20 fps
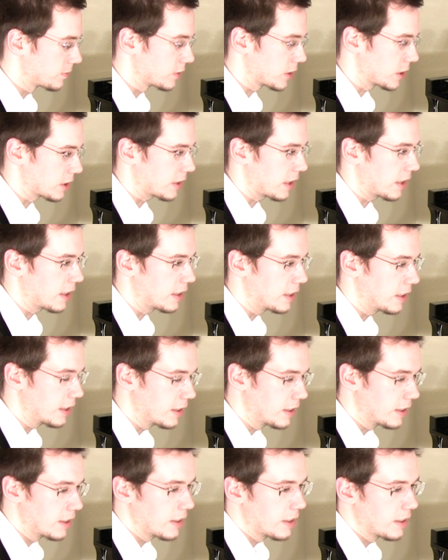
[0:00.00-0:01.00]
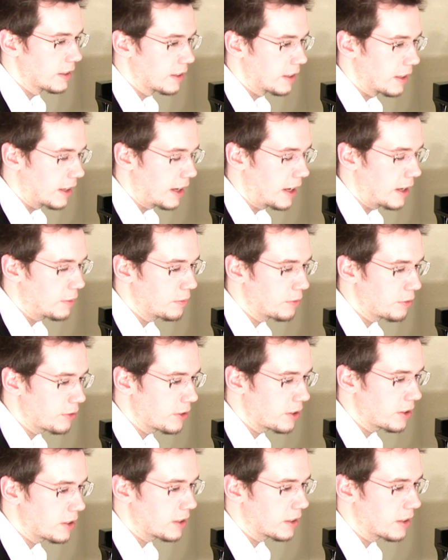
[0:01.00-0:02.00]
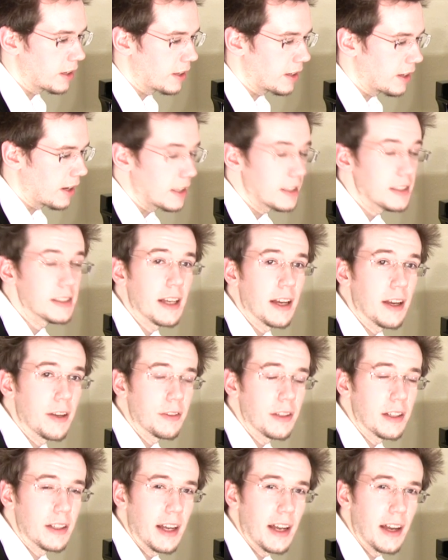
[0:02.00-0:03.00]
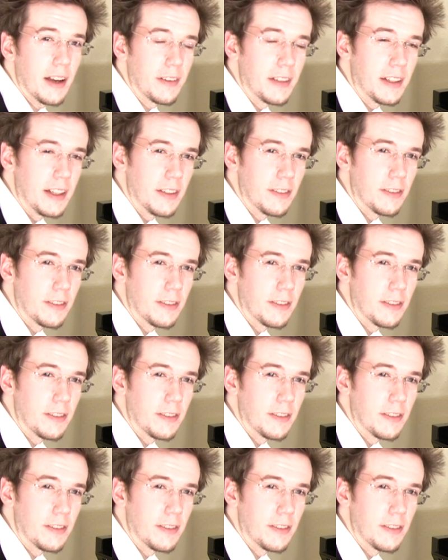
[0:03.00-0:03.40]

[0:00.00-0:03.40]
Just get an aim for a nice sound right now and